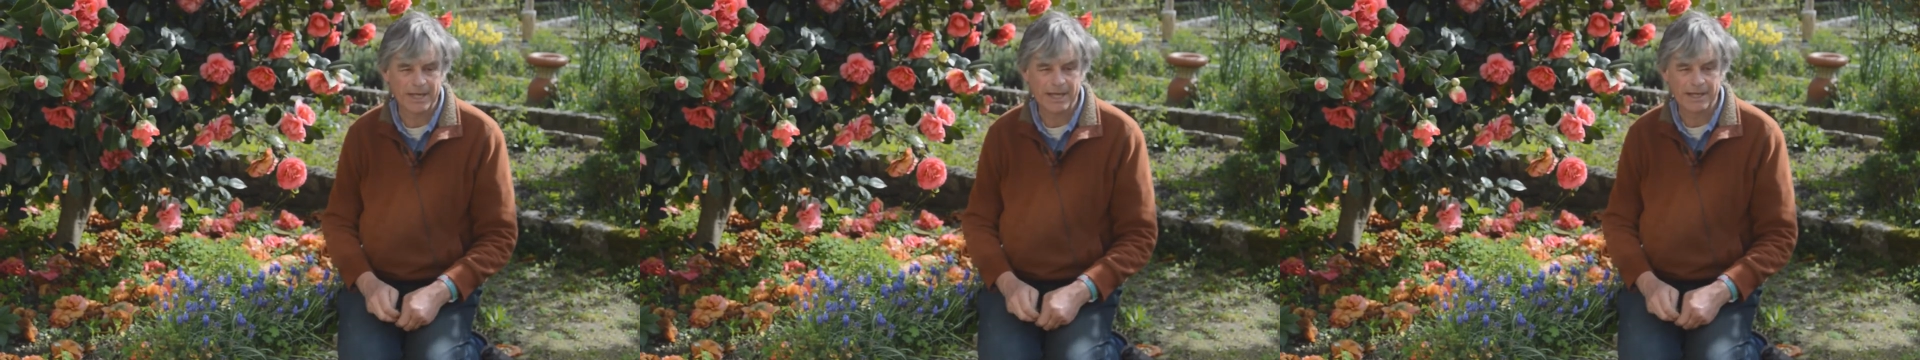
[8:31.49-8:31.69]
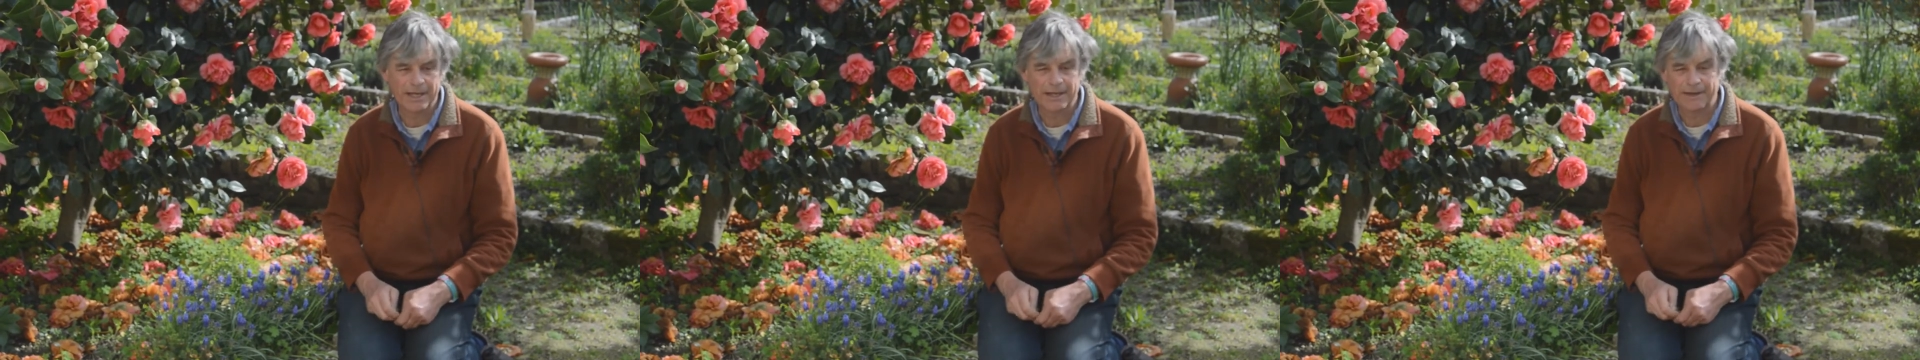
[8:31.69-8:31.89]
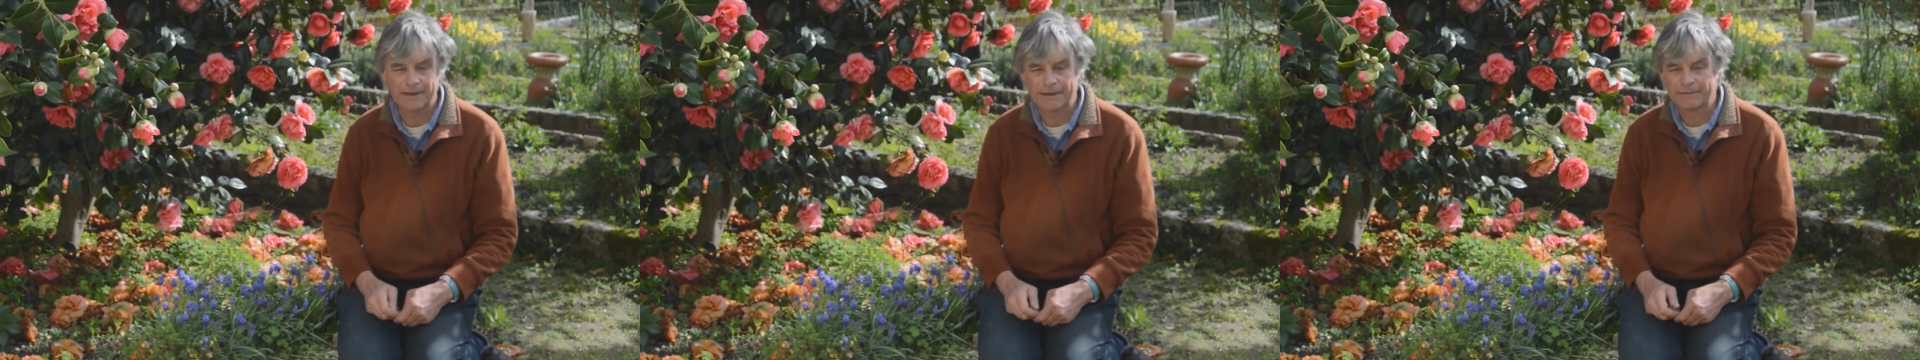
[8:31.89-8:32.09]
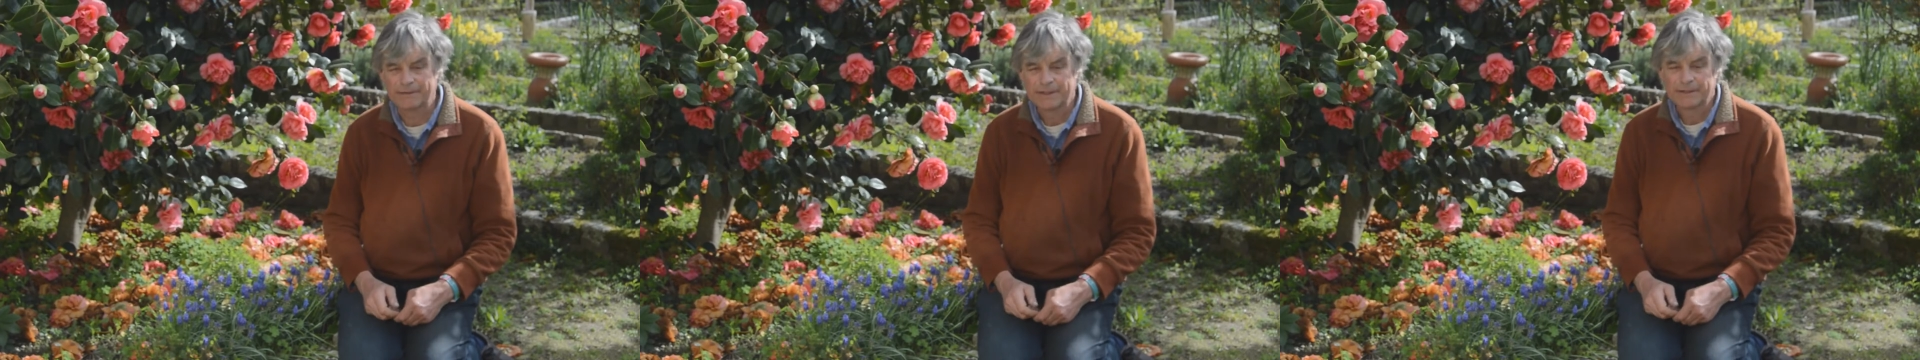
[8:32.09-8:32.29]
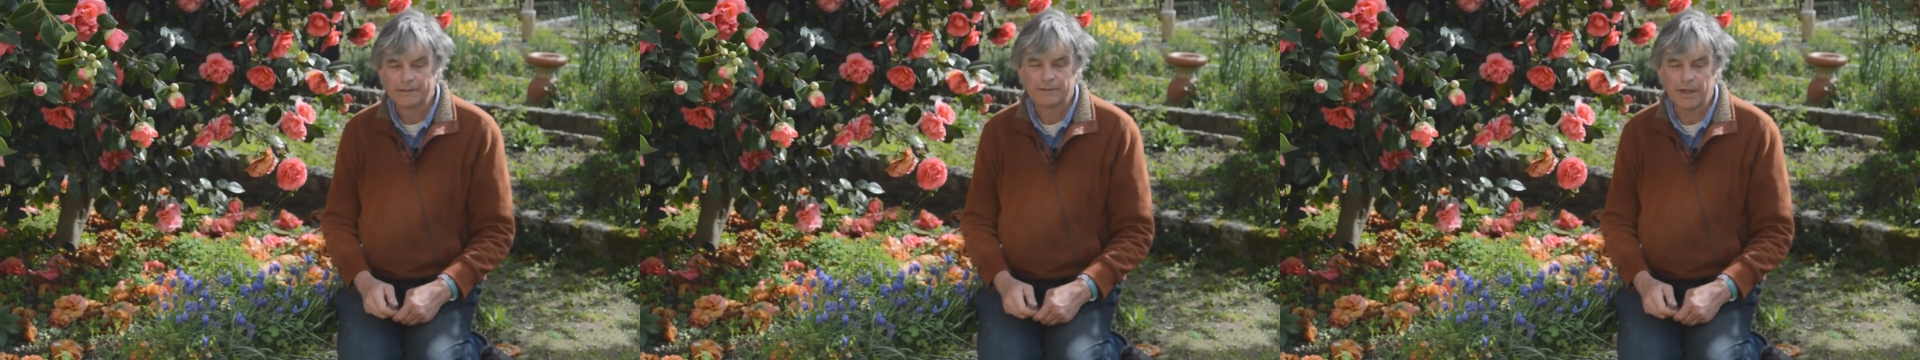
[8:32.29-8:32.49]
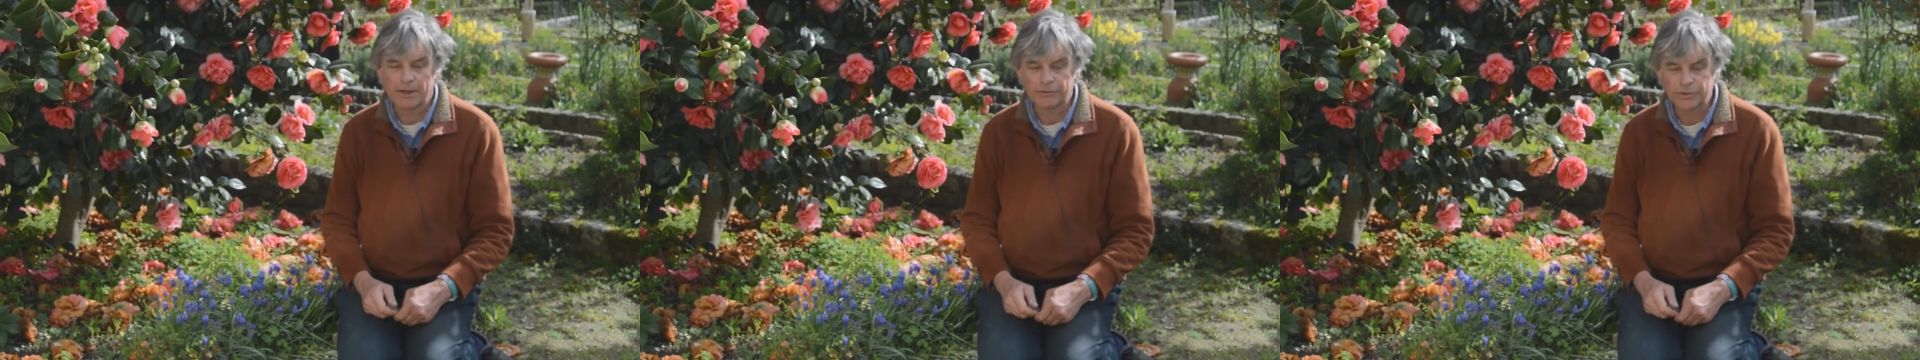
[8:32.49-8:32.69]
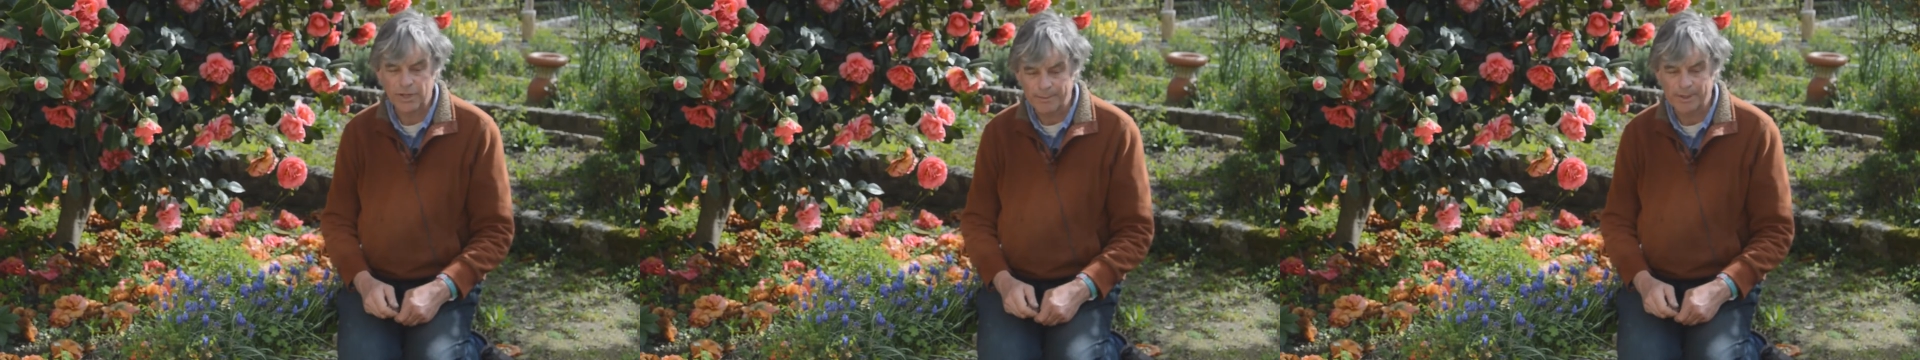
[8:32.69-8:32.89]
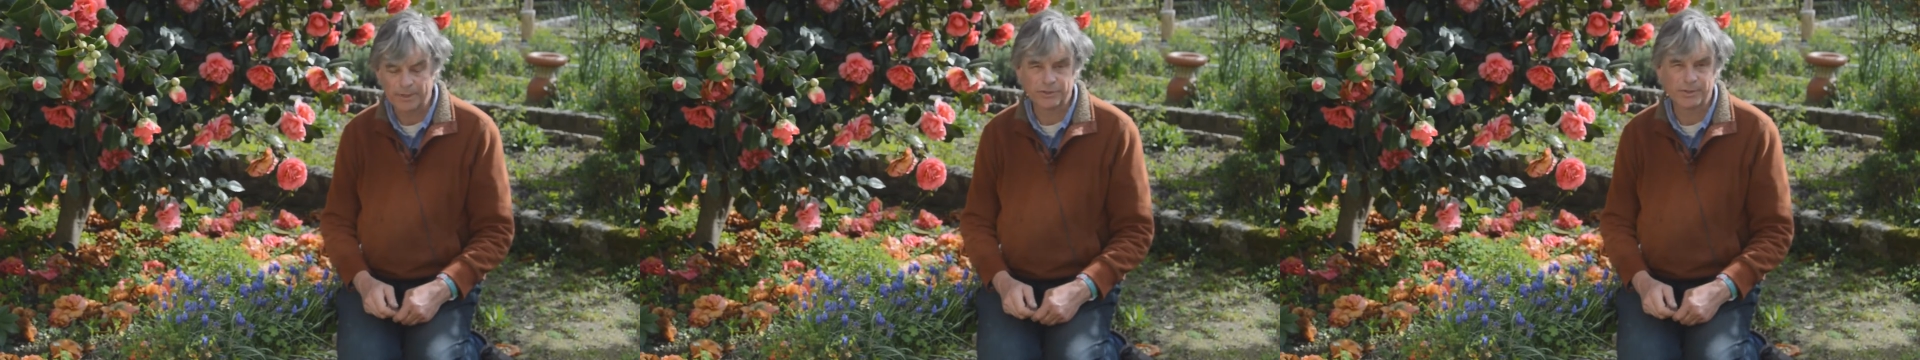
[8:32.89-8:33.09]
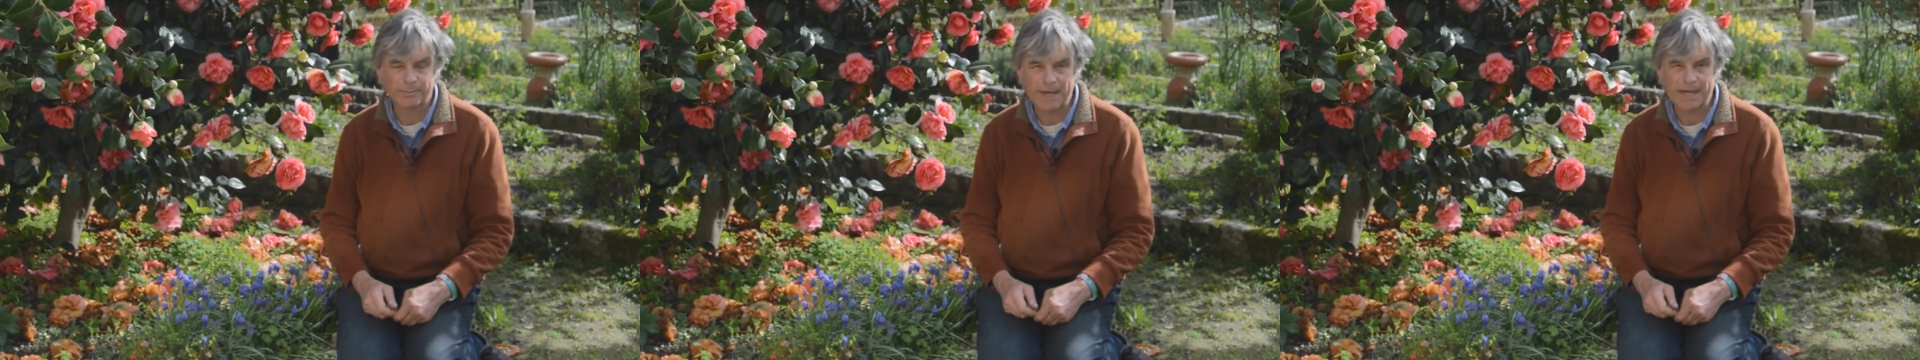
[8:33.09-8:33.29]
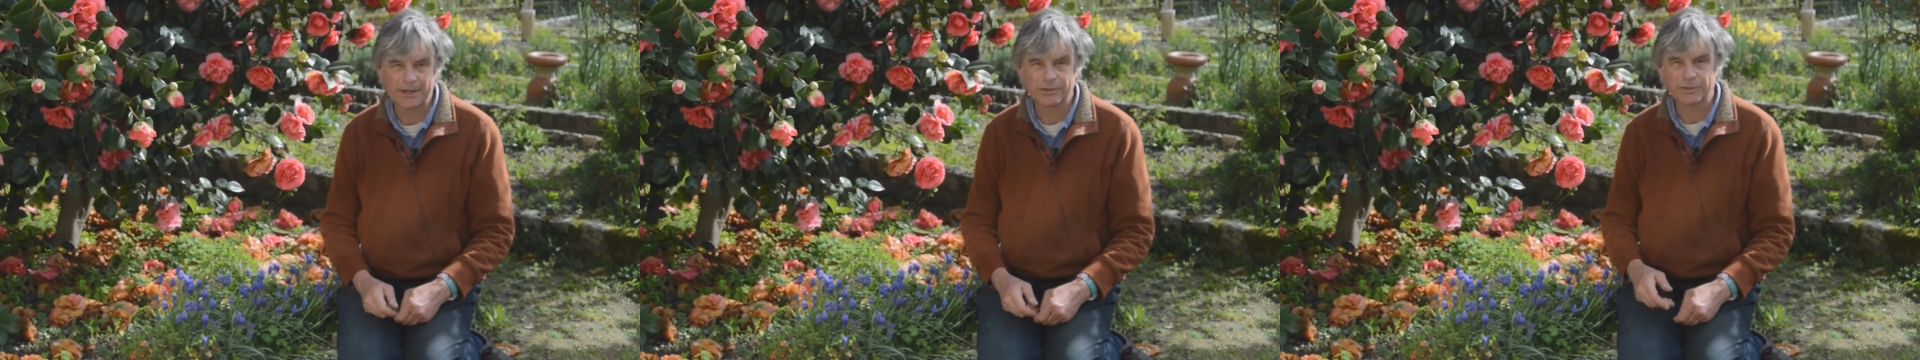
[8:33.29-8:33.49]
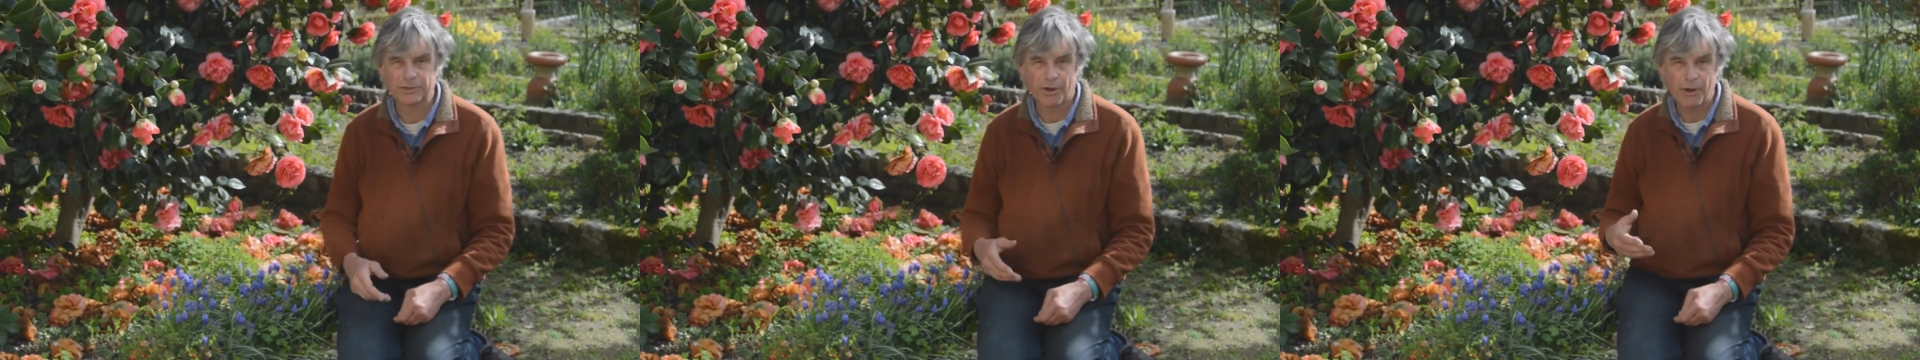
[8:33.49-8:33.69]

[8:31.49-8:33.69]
so much depends